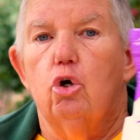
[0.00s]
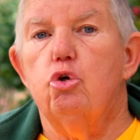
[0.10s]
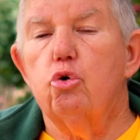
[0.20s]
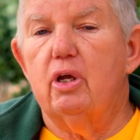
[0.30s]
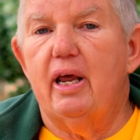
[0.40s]

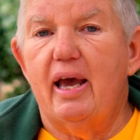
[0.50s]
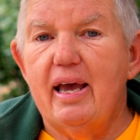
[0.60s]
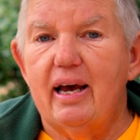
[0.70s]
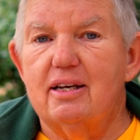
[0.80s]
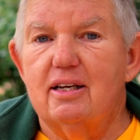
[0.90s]
you can
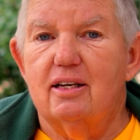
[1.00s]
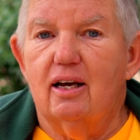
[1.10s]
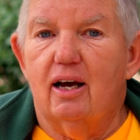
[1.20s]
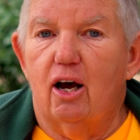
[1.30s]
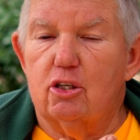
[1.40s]
add
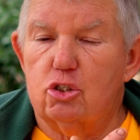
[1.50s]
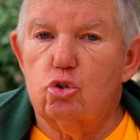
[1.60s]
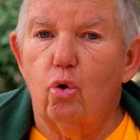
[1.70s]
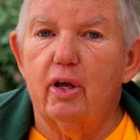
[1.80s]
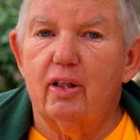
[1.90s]
a
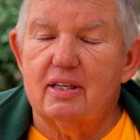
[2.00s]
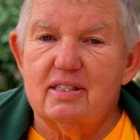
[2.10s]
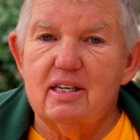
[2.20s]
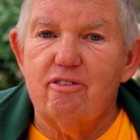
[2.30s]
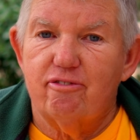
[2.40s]
soil
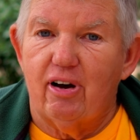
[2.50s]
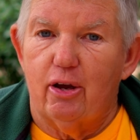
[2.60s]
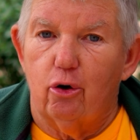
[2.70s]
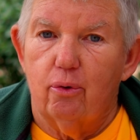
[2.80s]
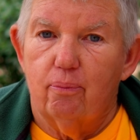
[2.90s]

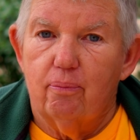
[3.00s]
acidifier,